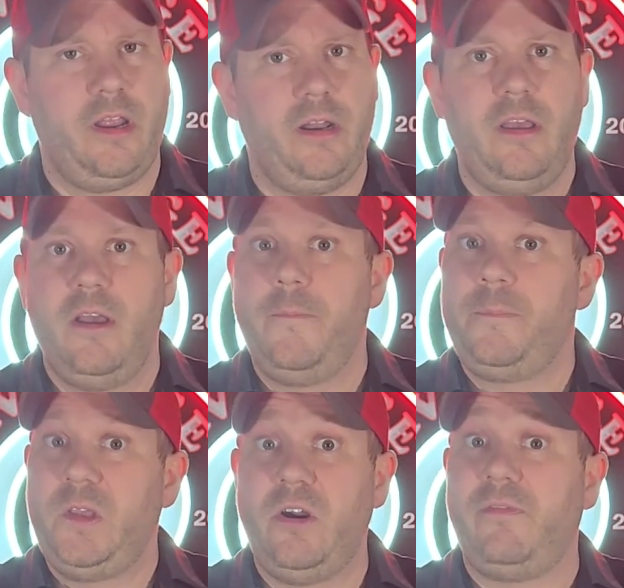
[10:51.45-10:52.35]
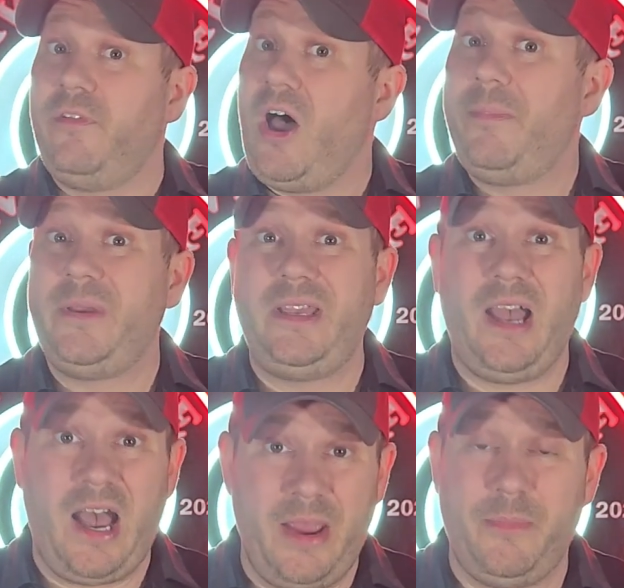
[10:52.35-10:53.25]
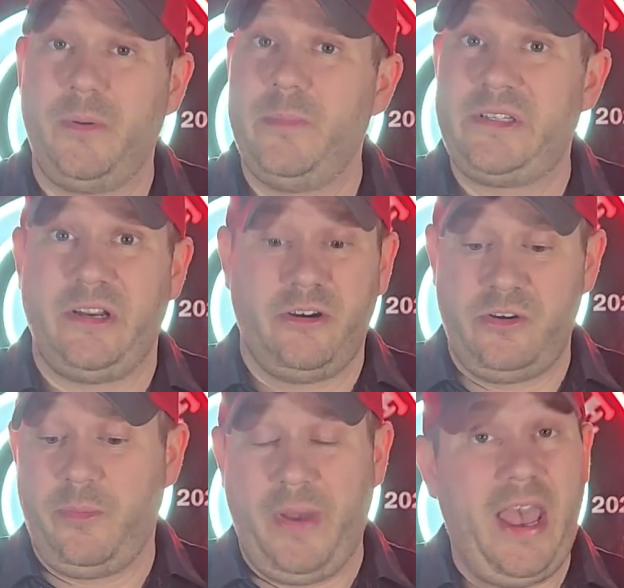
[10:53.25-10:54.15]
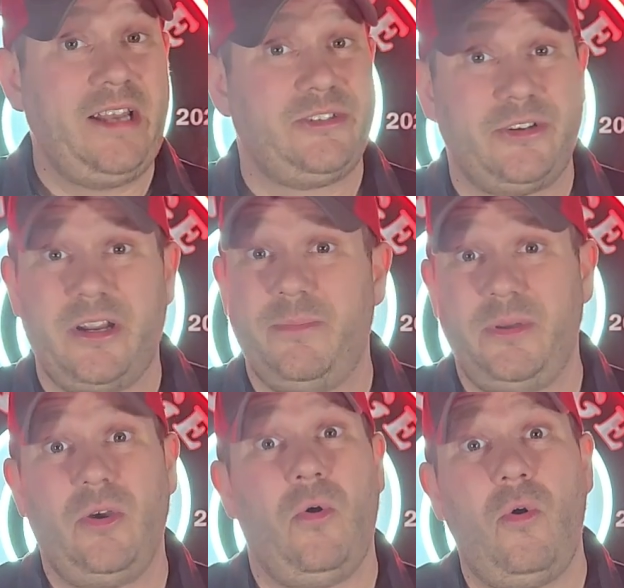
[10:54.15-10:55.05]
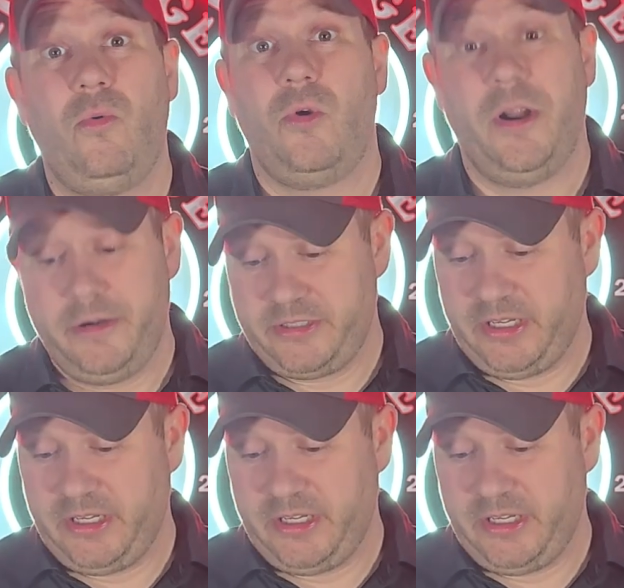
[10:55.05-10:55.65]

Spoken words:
And you know, floppy hybrid material bags are going to be hole runners.